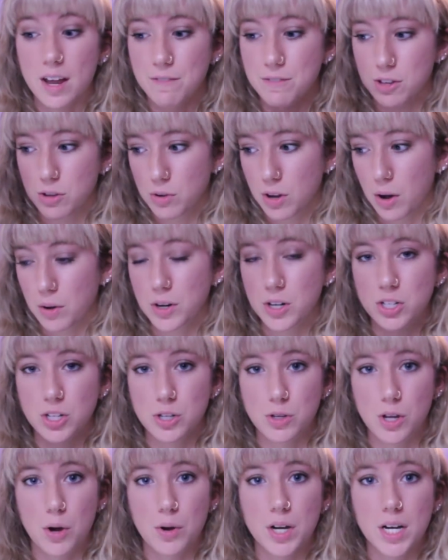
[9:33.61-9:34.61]
If you go to do
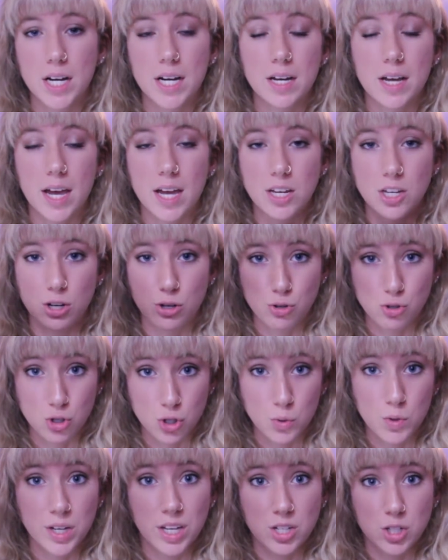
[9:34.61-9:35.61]
yoga and you're
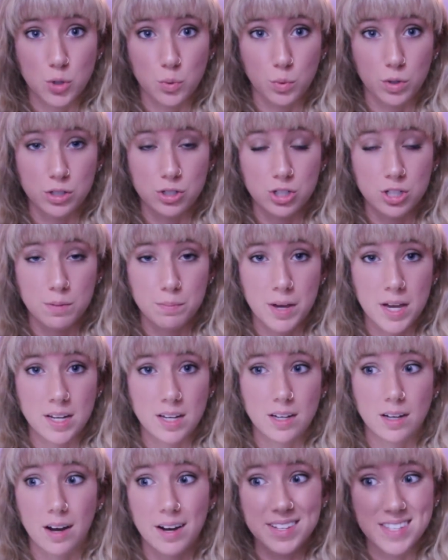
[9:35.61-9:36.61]
doing it to worship
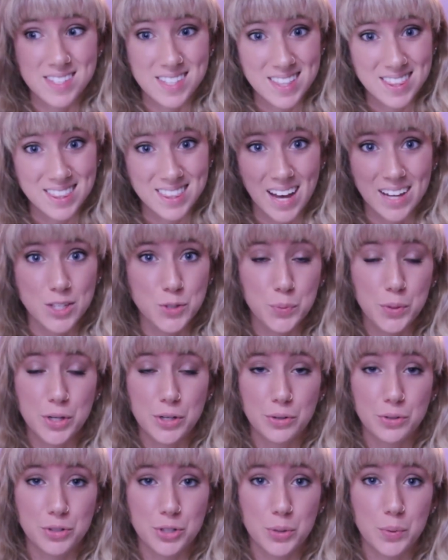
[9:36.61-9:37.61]
pagan gods, then that's what
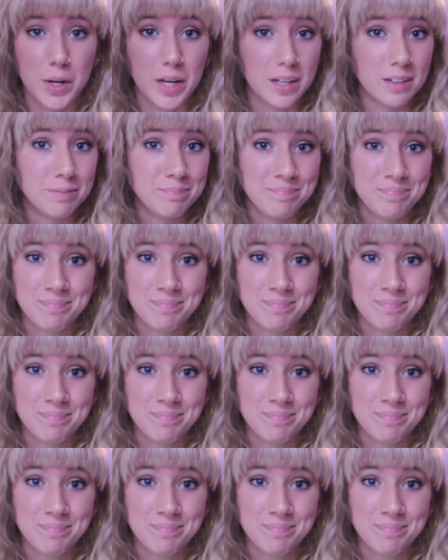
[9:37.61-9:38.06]
you're doing.